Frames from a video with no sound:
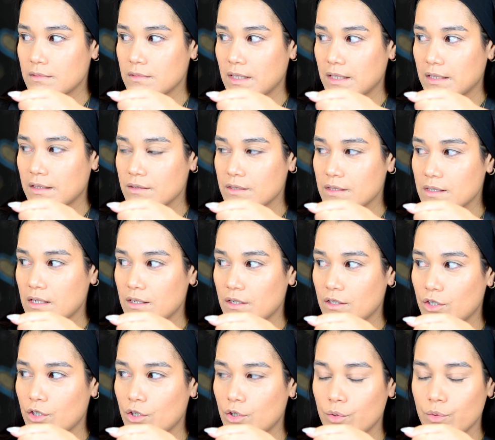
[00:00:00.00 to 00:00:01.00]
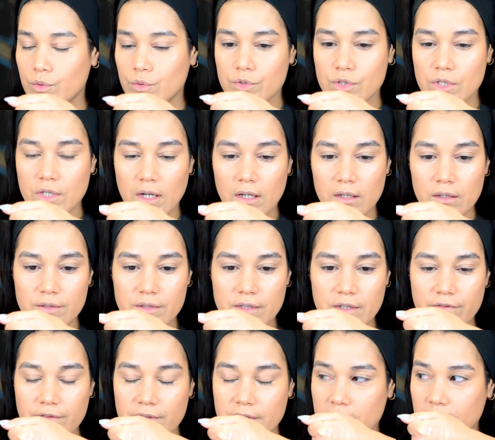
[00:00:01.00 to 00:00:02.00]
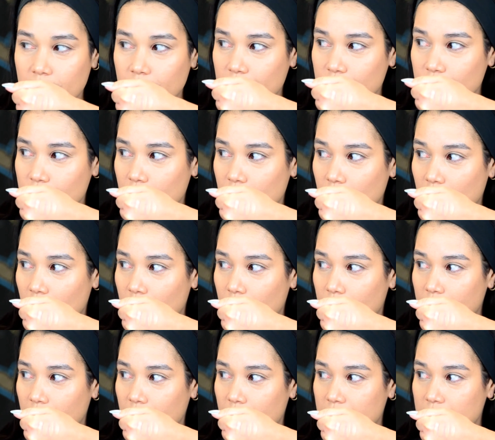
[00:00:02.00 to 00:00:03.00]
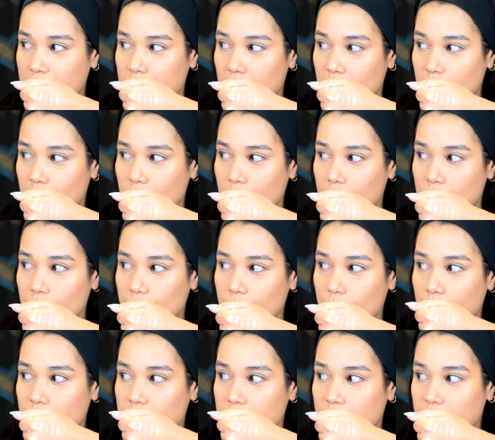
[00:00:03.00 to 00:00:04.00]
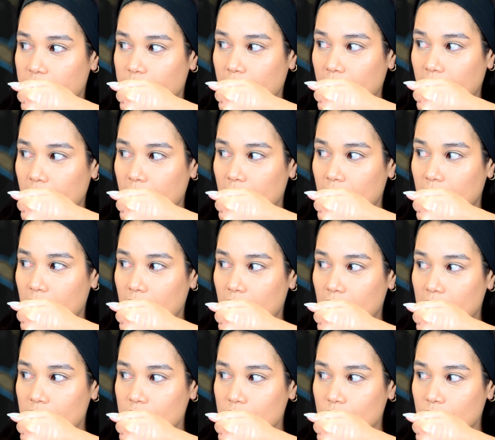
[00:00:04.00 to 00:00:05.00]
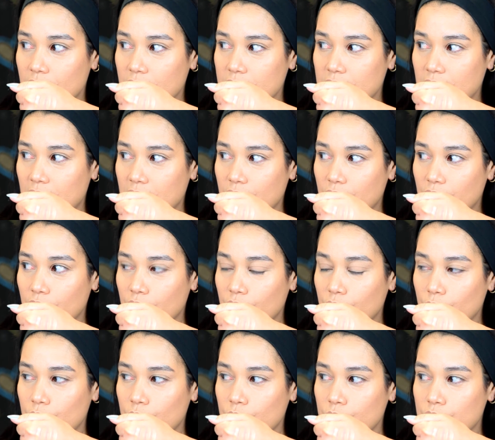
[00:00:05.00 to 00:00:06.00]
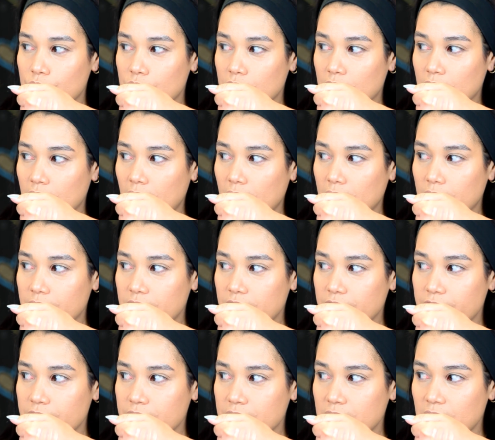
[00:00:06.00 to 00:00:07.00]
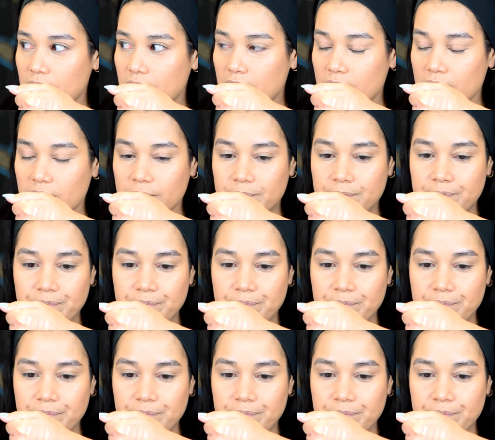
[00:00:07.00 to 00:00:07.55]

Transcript: Like there's not a huge color difference. I'm not sure how well y'all can see that. Maybe I should pull myself back. So there's not a huge color difference here.